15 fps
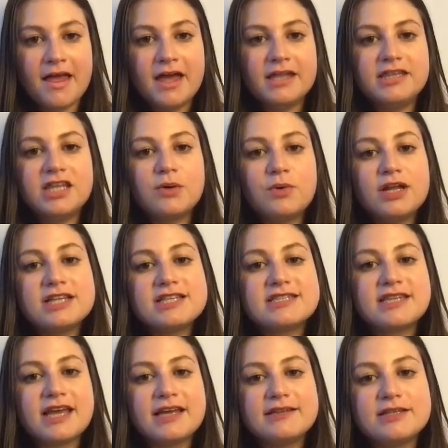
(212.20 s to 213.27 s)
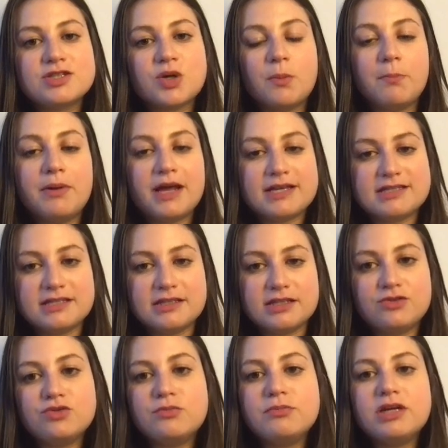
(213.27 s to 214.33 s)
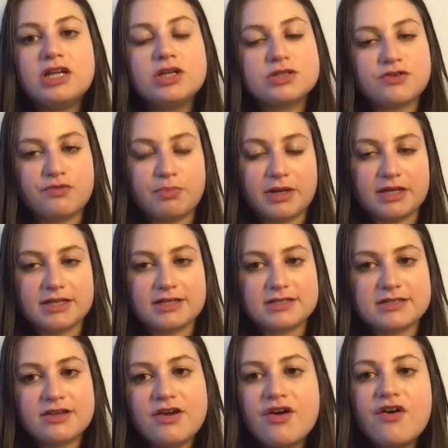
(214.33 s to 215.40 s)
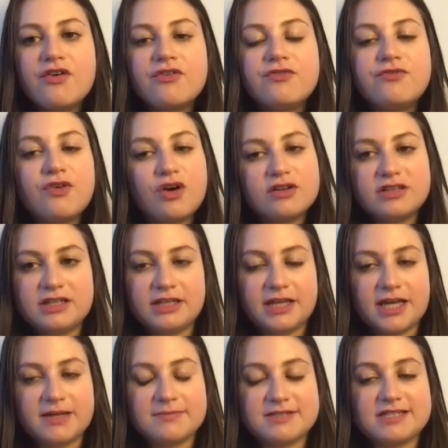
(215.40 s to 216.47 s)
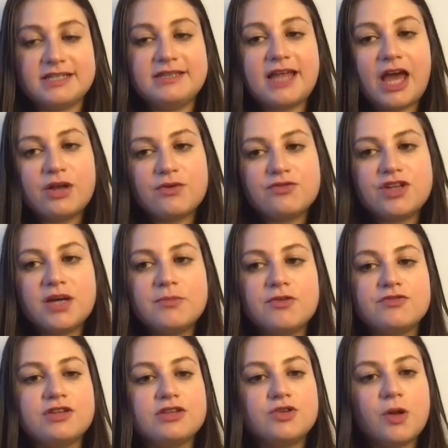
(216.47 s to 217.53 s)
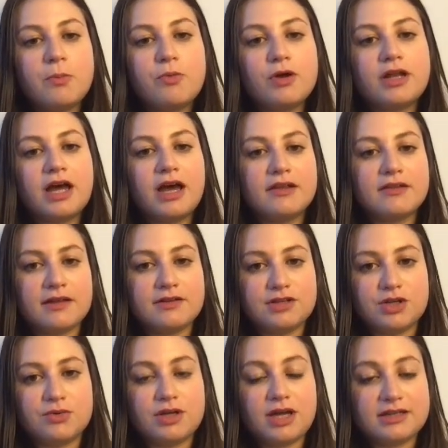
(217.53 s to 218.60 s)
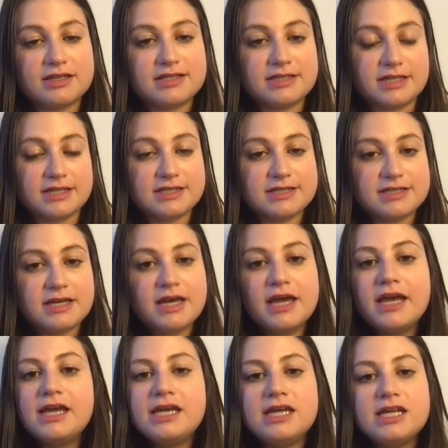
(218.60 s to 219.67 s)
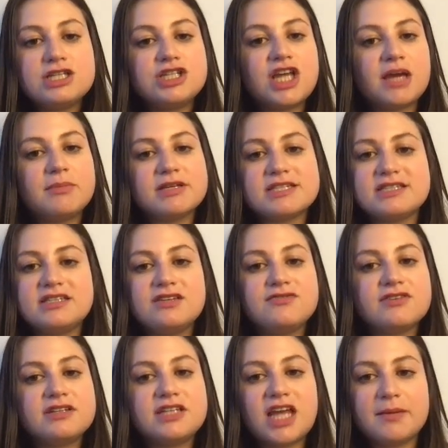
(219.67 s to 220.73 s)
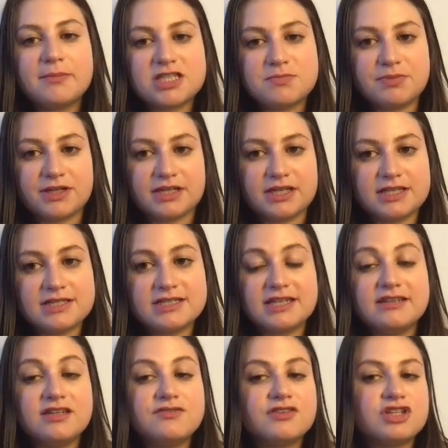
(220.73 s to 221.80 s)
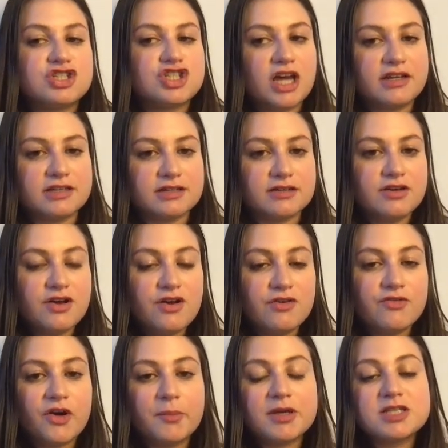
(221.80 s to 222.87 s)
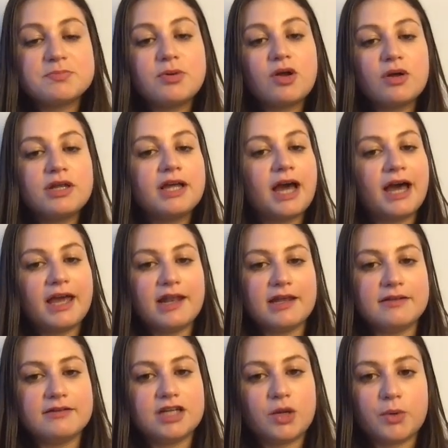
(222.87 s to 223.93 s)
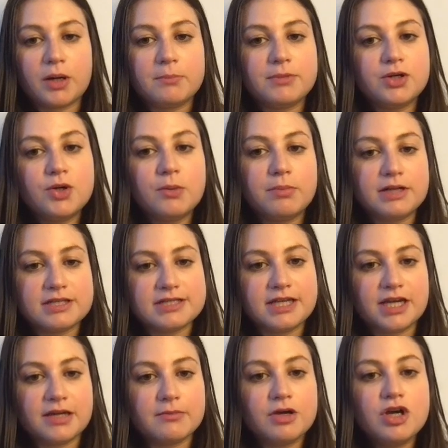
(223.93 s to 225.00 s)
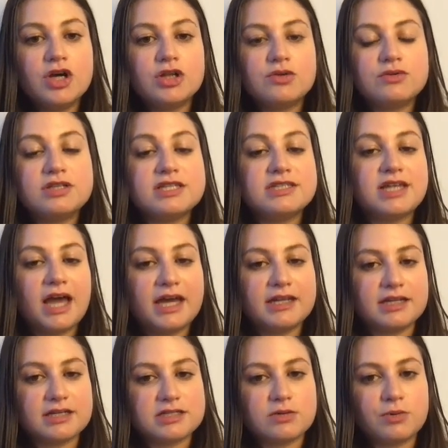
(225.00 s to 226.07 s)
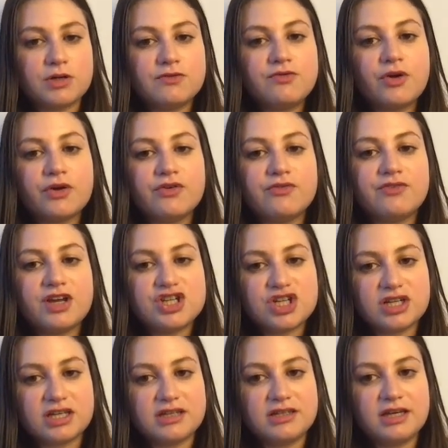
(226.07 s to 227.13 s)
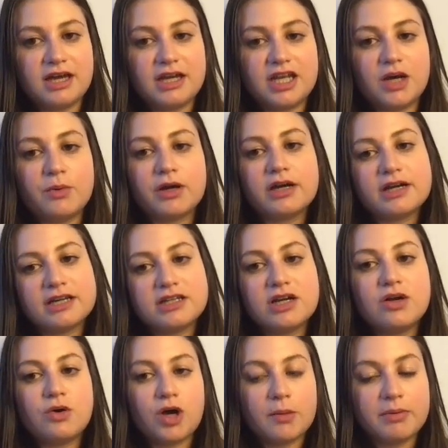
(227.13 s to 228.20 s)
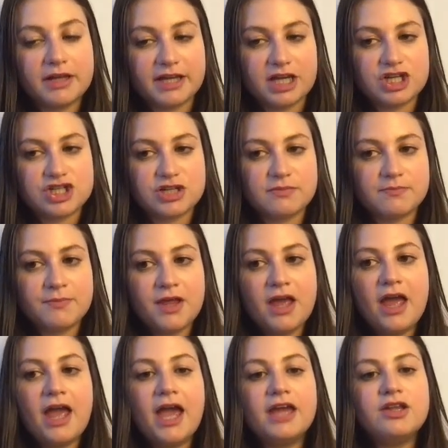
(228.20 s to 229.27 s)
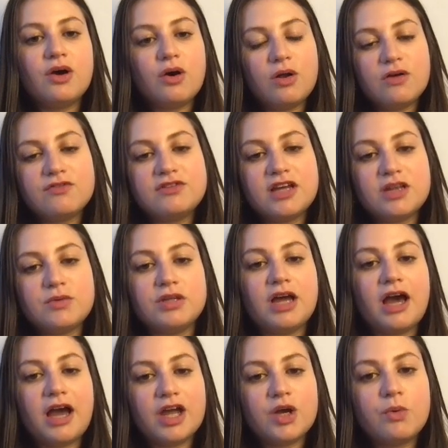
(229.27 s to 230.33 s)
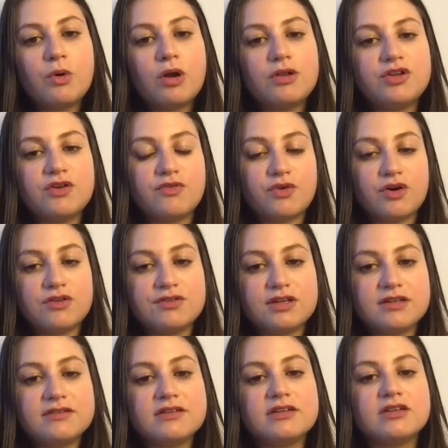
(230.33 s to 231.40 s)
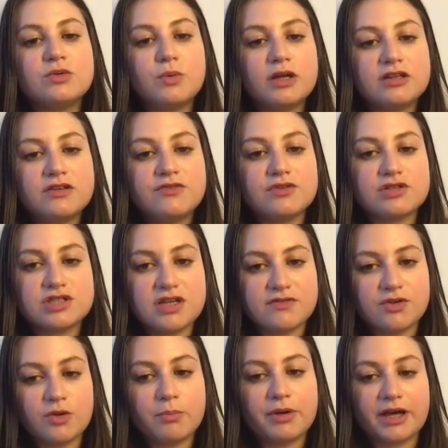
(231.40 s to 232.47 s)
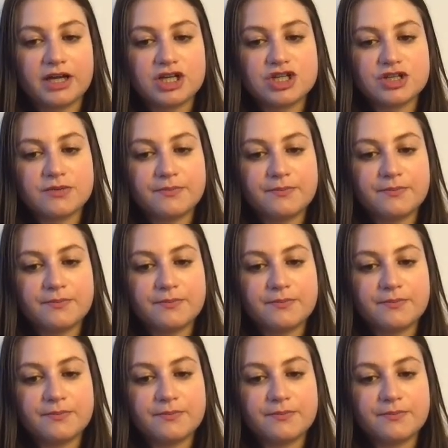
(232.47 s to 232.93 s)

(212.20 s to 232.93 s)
Now let's take this complexity to millions of players. 14 games, 9 of them of the top 100 in the United States. Each game has different game experience and different genre, from exploring island in our Bingo Blitz game to designers looking for innovation idea in our Read a Core application. And all of that with high quality of content and 24/7 operation.